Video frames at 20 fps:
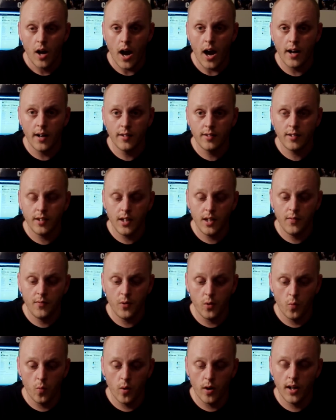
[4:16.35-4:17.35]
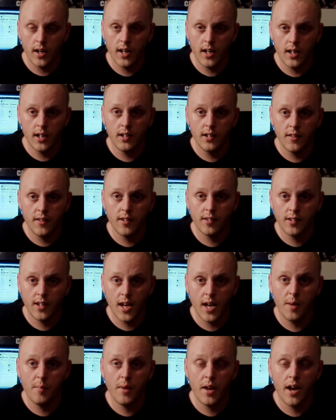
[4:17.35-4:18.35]
Honestly, if you want to get into this
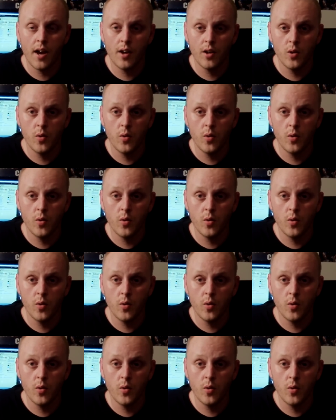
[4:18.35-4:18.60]
game now,